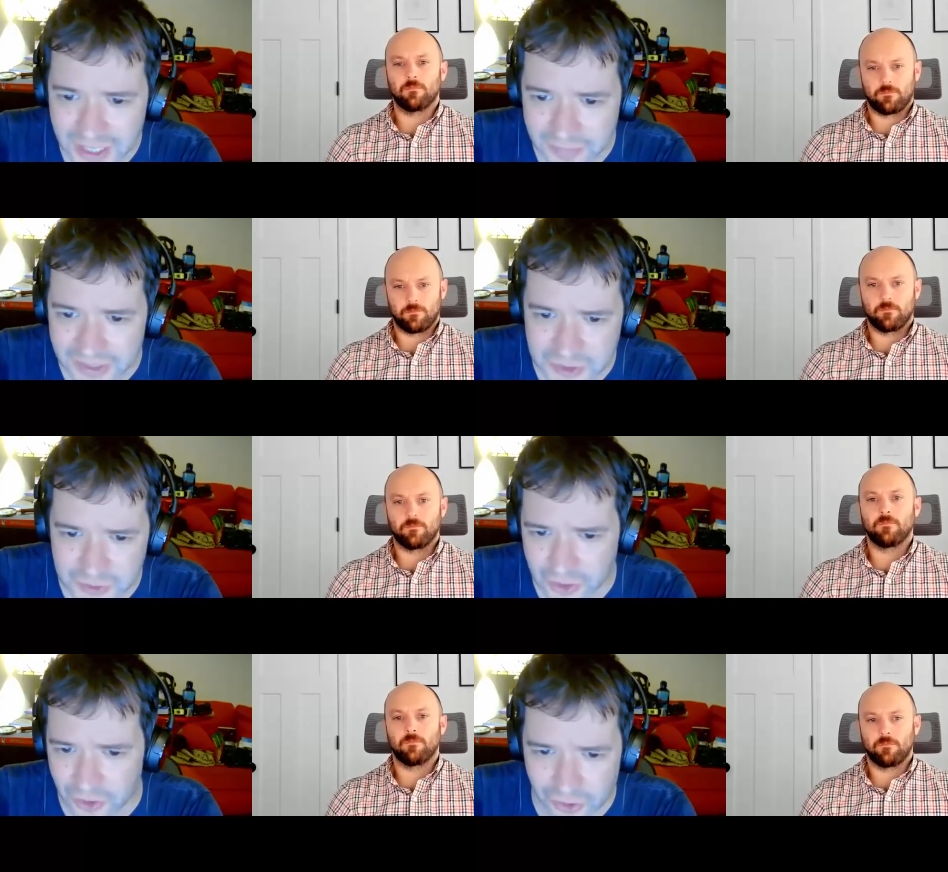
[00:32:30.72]
Speaker 1: between,
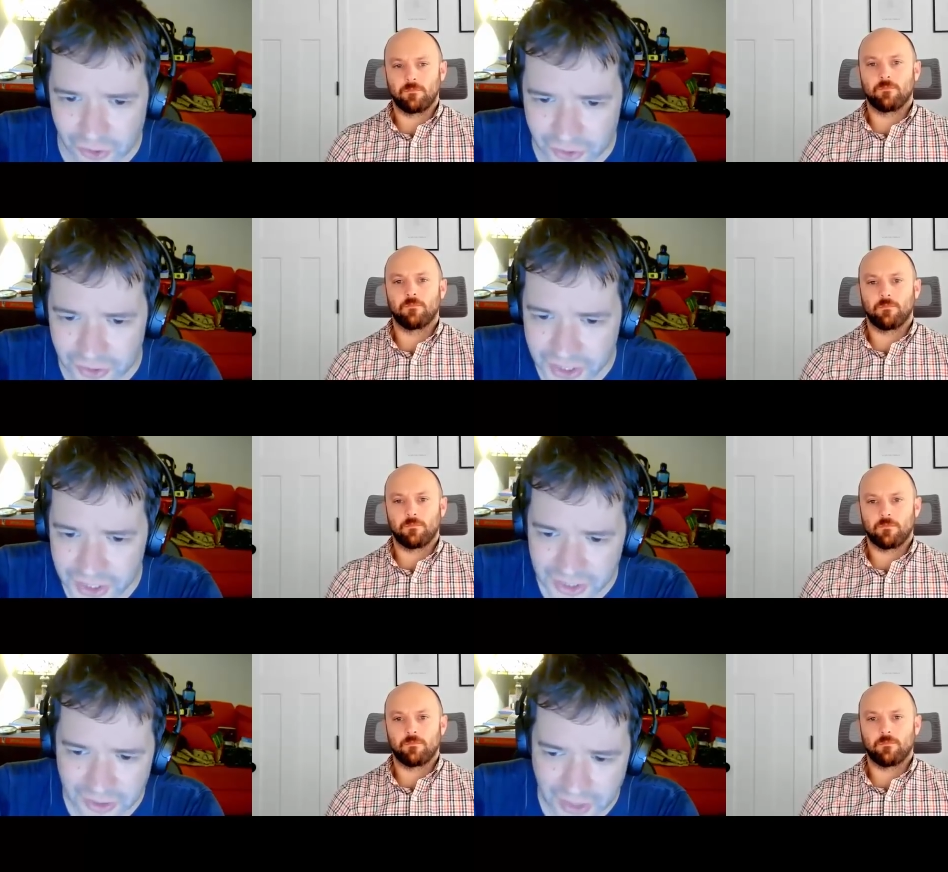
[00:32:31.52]
or you
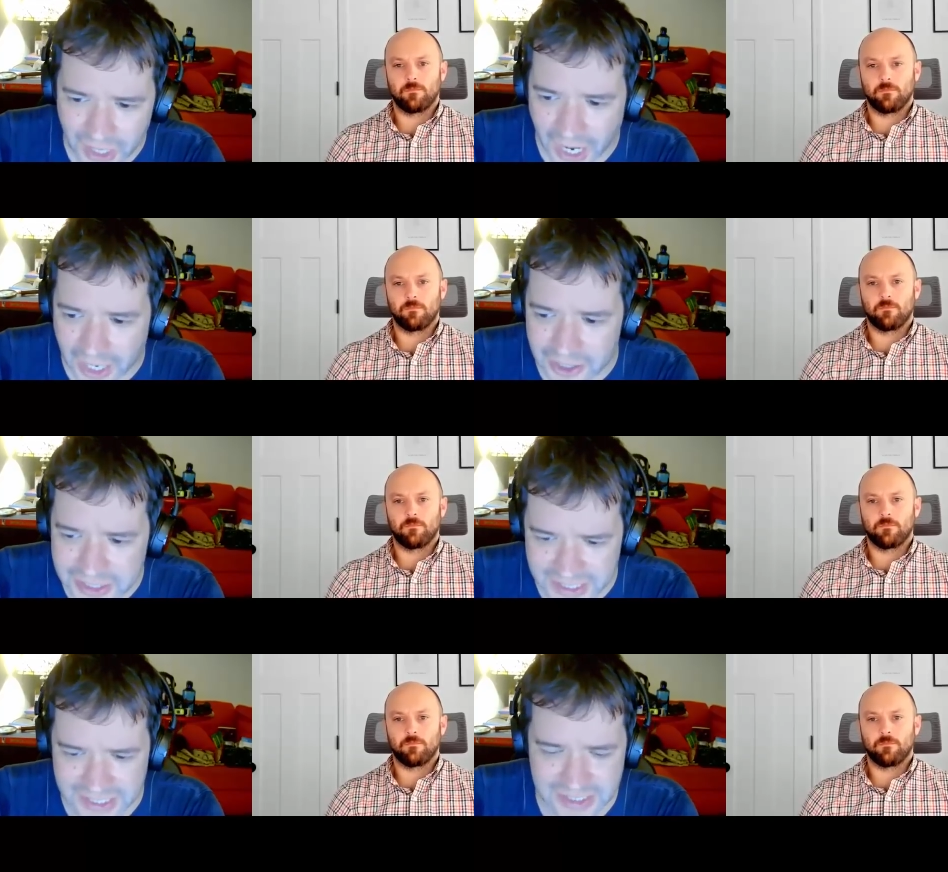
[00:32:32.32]
know, a good
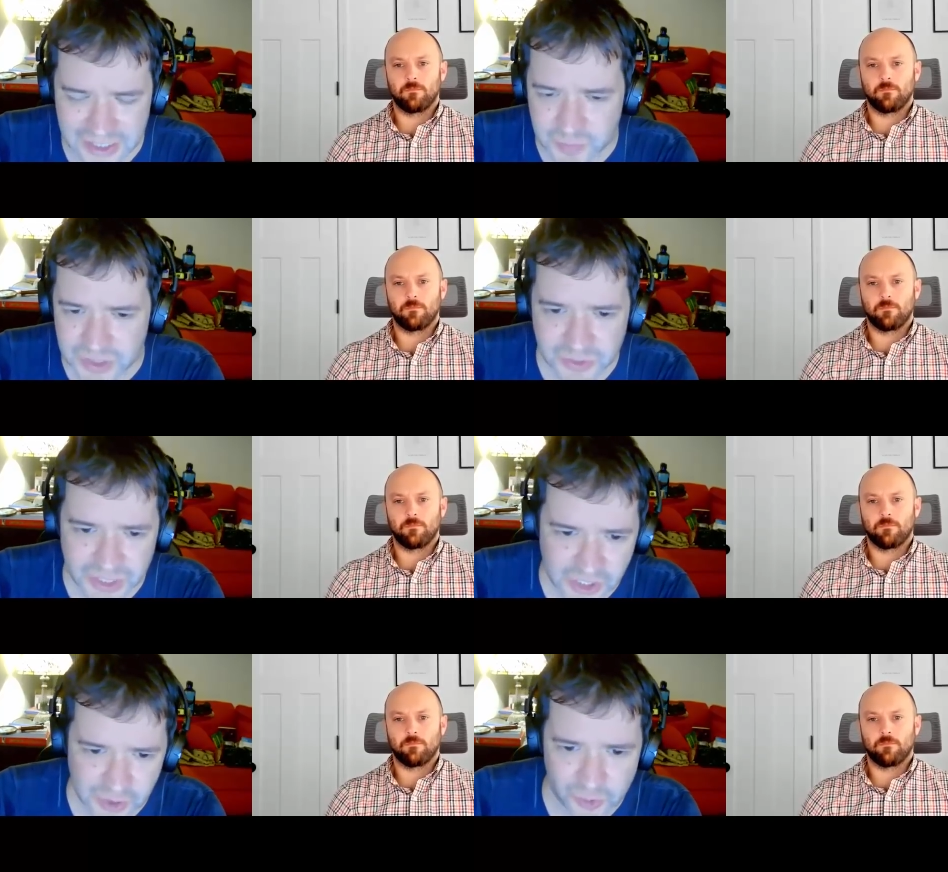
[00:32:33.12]
distance between
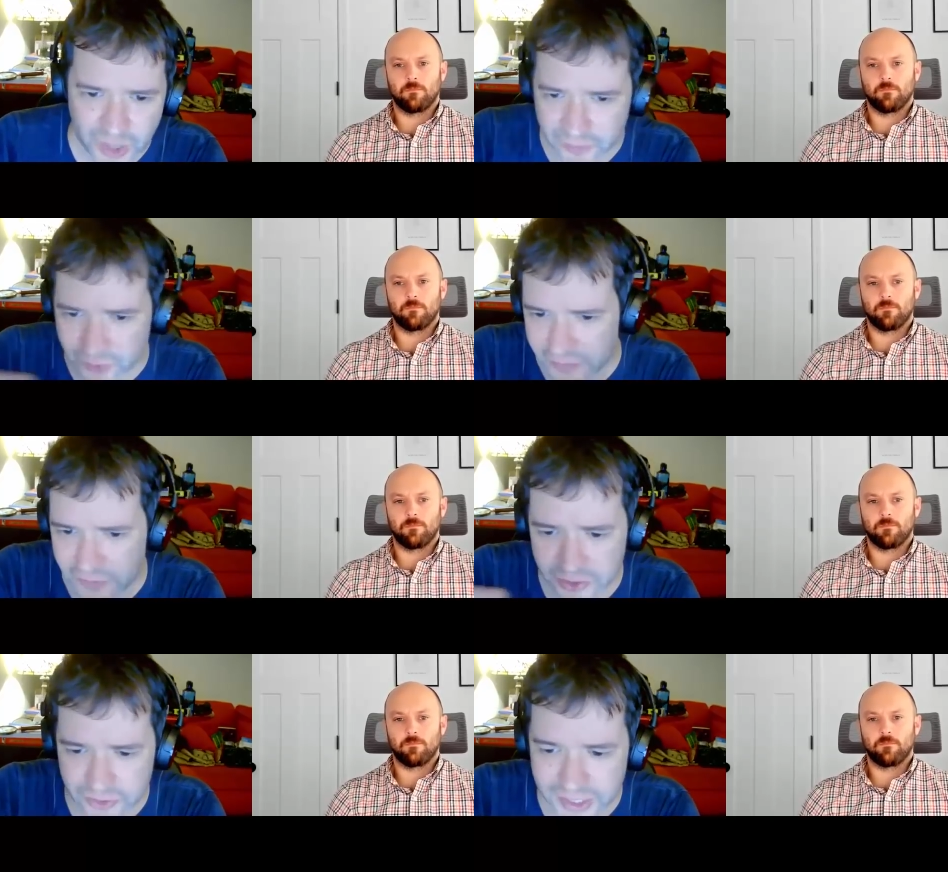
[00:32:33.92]
you and whatever
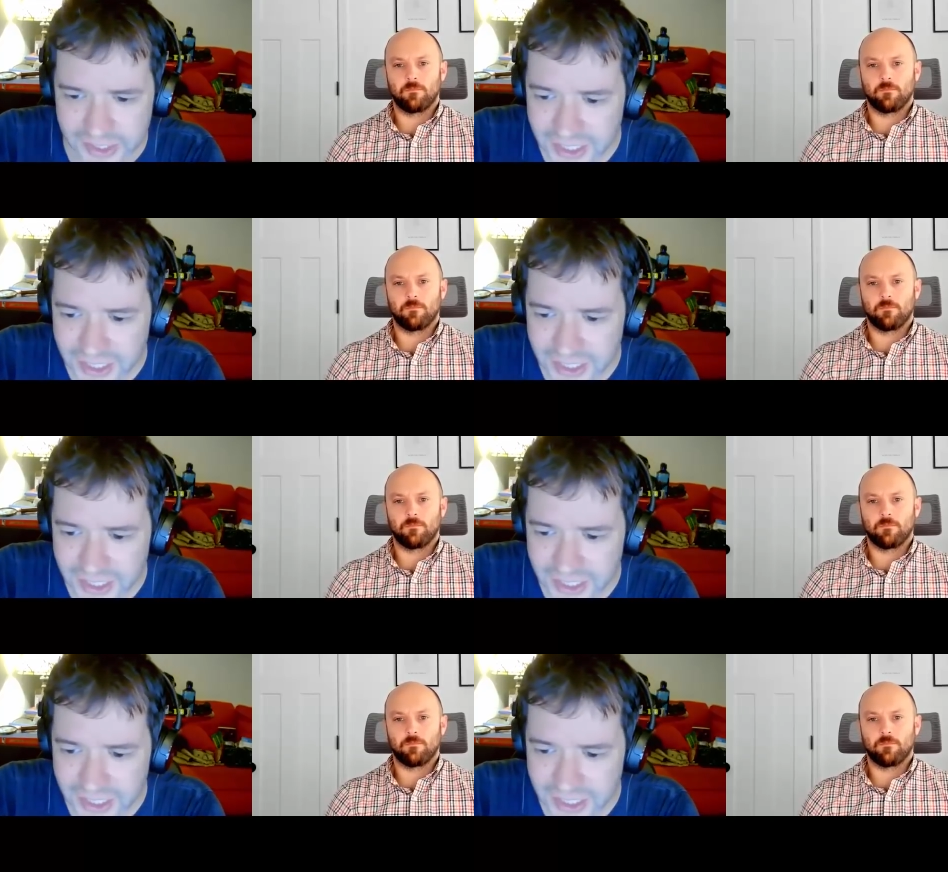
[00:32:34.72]
threat?